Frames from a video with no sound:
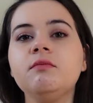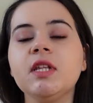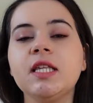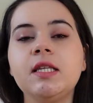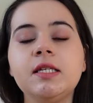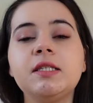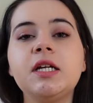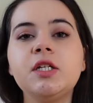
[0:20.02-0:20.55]

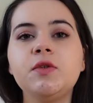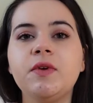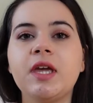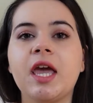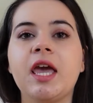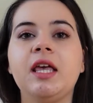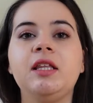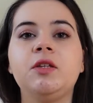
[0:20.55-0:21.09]
This
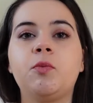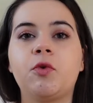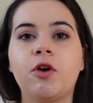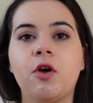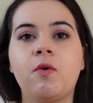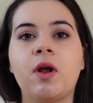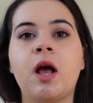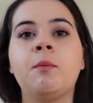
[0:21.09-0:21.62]
certificate
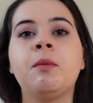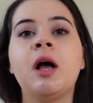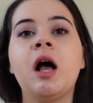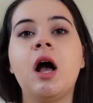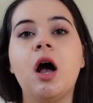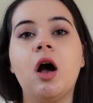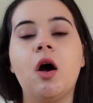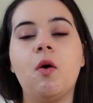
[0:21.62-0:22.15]
program
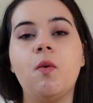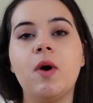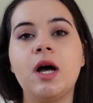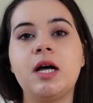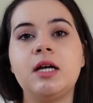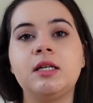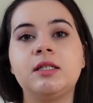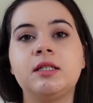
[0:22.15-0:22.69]

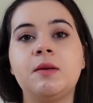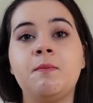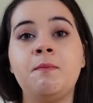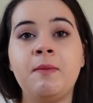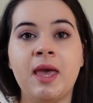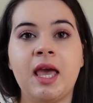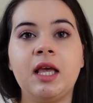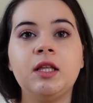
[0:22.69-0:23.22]
was
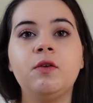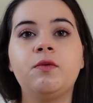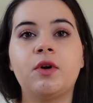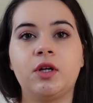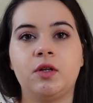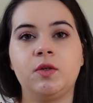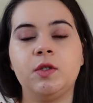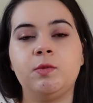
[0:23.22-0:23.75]
made
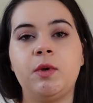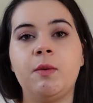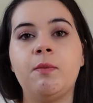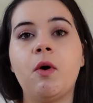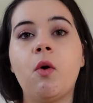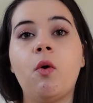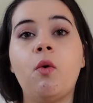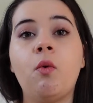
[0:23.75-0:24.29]
for those
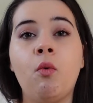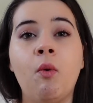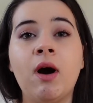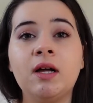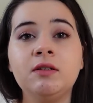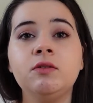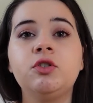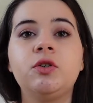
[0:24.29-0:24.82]
people who
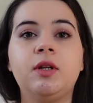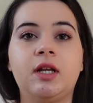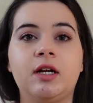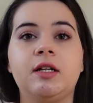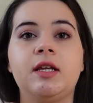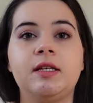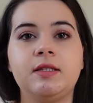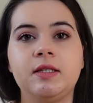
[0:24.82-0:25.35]
want to
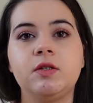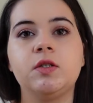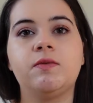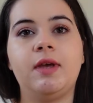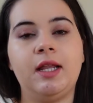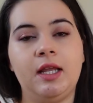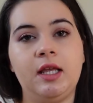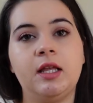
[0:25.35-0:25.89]
learn the skills
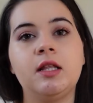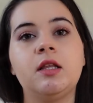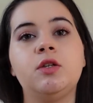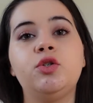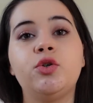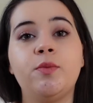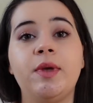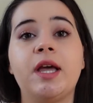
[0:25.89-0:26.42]
they need
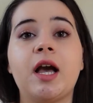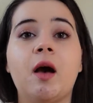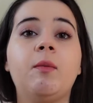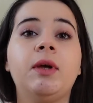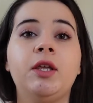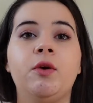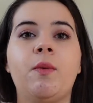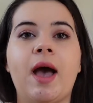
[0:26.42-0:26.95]
to become
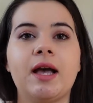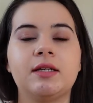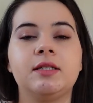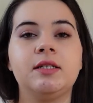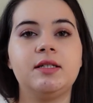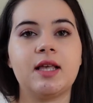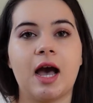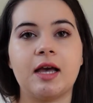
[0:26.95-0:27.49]
a U X
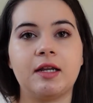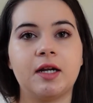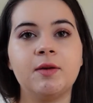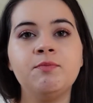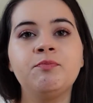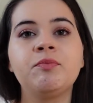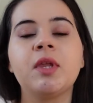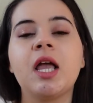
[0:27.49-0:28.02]

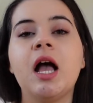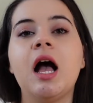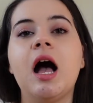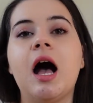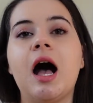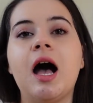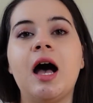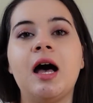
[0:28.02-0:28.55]
designer.
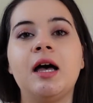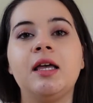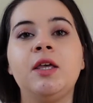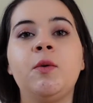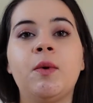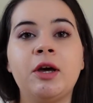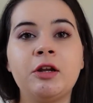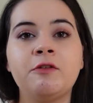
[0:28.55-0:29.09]
Uh,
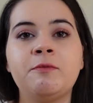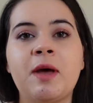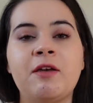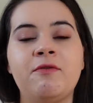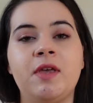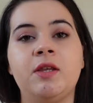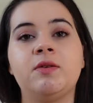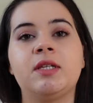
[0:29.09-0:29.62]
in one of my
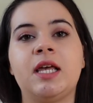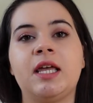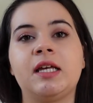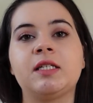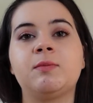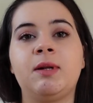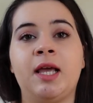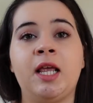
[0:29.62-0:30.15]
videos, I
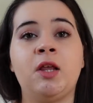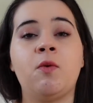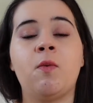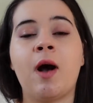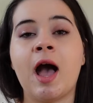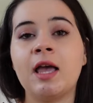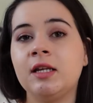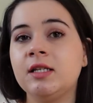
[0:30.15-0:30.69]
explain
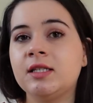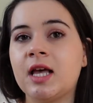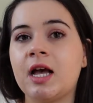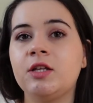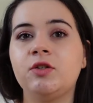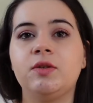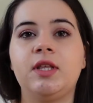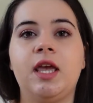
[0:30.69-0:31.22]
why I
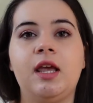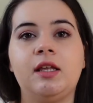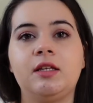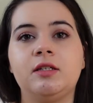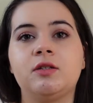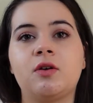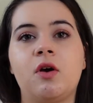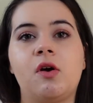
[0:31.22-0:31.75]
decided to take
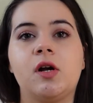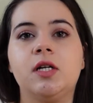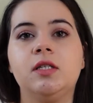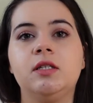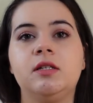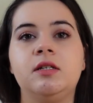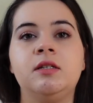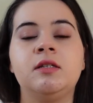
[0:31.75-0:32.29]
these
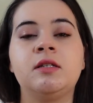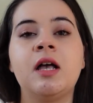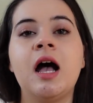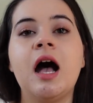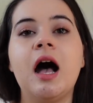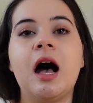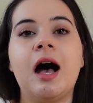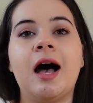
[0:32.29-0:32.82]
courses.
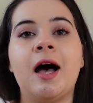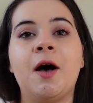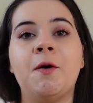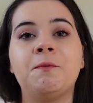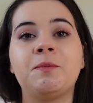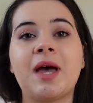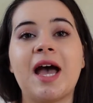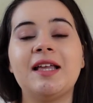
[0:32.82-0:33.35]

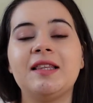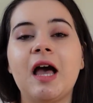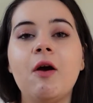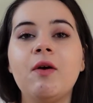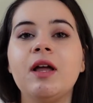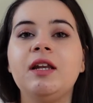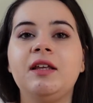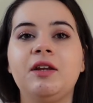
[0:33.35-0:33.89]
Um, I
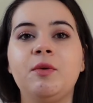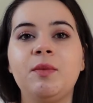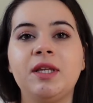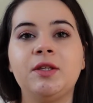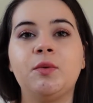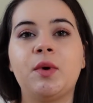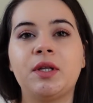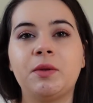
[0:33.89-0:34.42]
talk a little
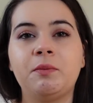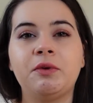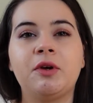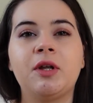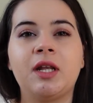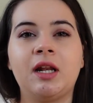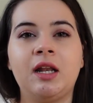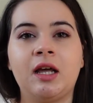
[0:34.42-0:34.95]
bit what I'm
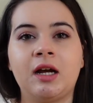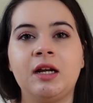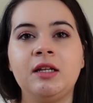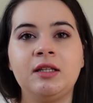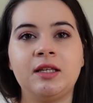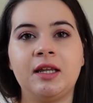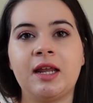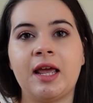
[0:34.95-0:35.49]
gonna learn
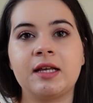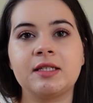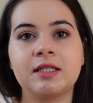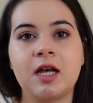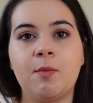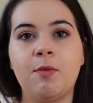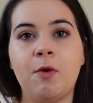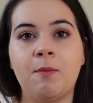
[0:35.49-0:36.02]
in the next
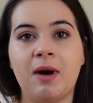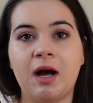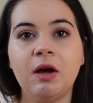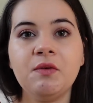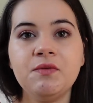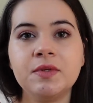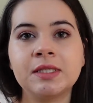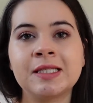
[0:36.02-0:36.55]
couple
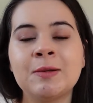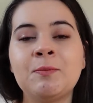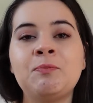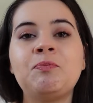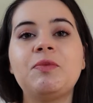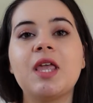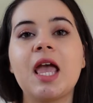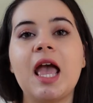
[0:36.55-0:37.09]
months.
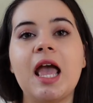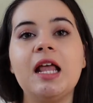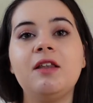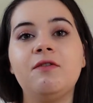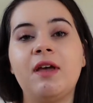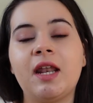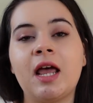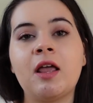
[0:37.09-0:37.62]

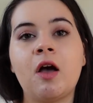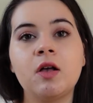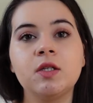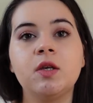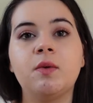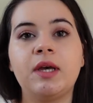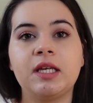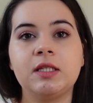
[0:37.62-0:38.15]
And then I
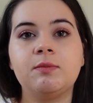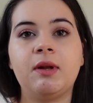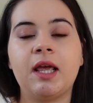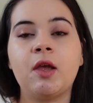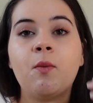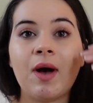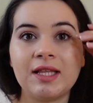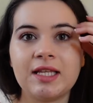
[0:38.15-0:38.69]
also
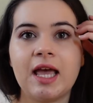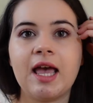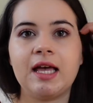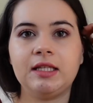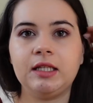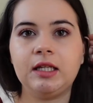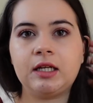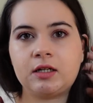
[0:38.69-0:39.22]
explain what I
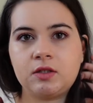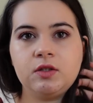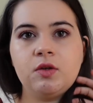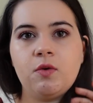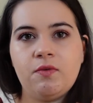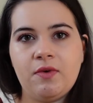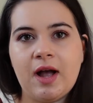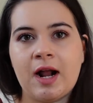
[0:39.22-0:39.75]
had learned
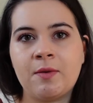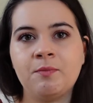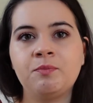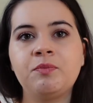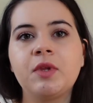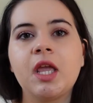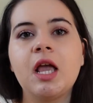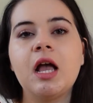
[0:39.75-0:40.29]
so far.
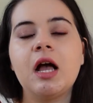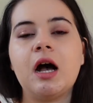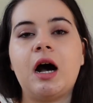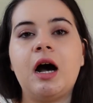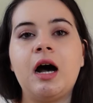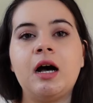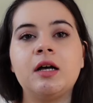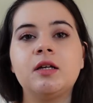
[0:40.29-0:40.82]

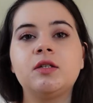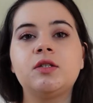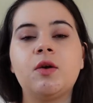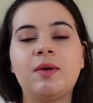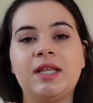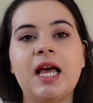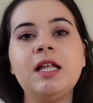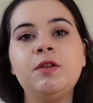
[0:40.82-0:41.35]
Uh,
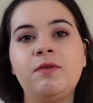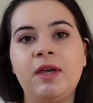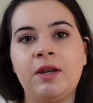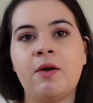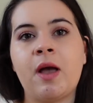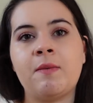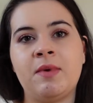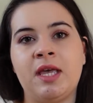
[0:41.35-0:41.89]
so in that
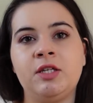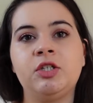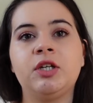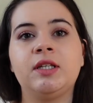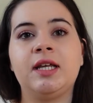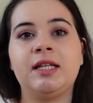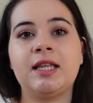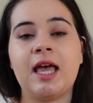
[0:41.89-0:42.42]
video, I
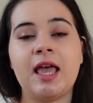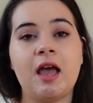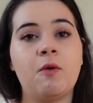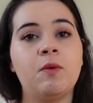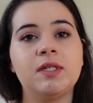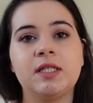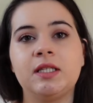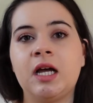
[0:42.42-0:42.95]
mentioned that I
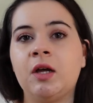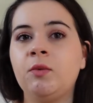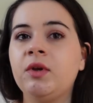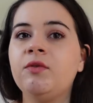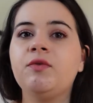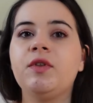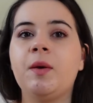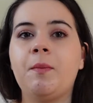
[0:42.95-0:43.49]
was done
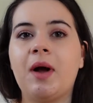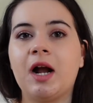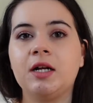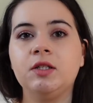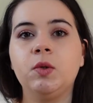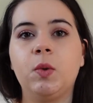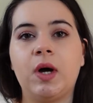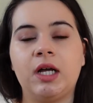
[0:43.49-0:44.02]
with the
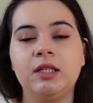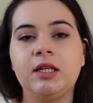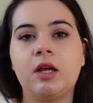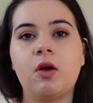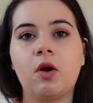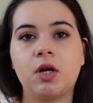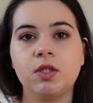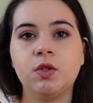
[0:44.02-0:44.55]
part one, the
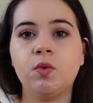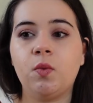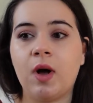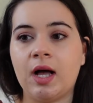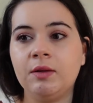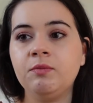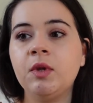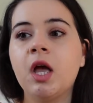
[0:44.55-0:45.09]
course
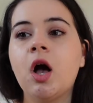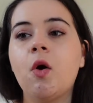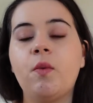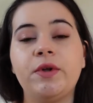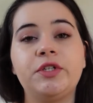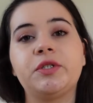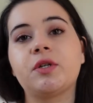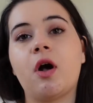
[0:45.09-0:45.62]
one,
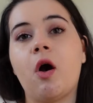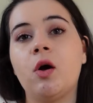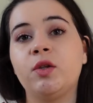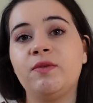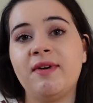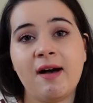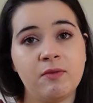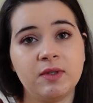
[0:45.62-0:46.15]
which is
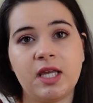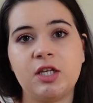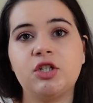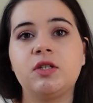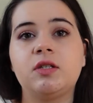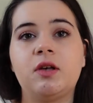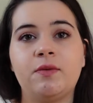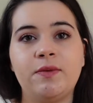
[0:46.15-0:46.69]
called
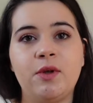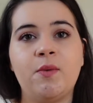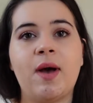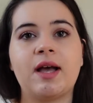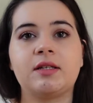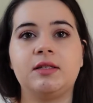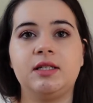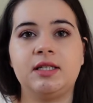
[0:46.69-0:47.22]
Foundations of U
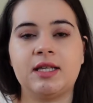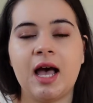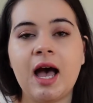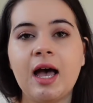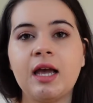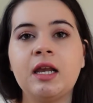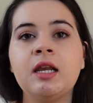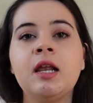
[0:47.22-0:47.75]
X
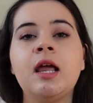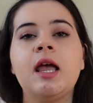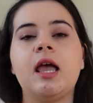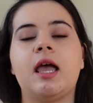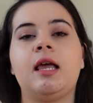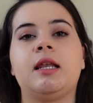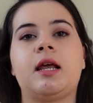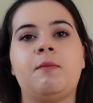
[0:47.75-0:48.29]
Design.
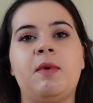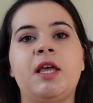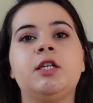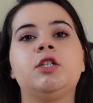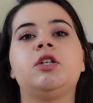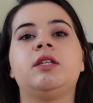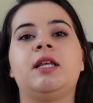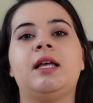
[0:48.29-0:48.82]
And I
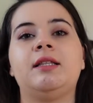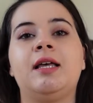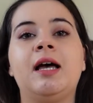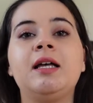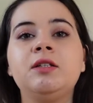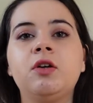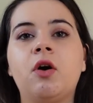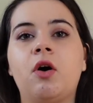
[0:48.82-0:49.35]
mentioned that
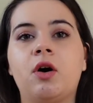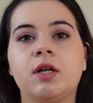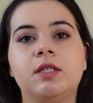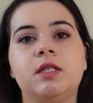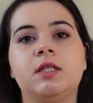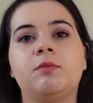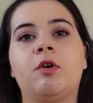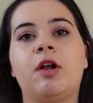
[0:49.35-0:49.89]
that course
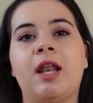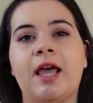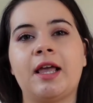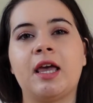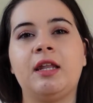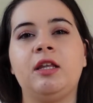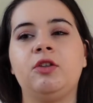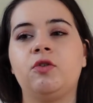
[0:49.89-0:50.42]
is more like
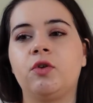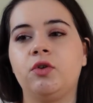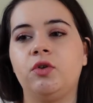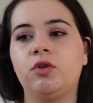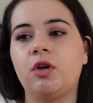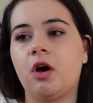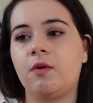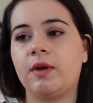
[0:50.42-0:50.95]
an
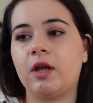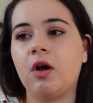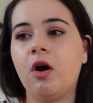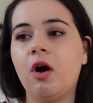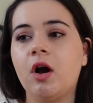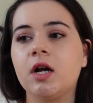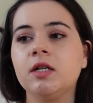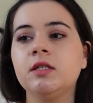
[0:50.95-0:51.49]
introductory
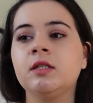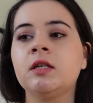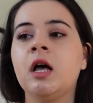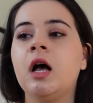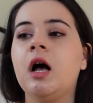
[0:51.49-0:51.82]
course.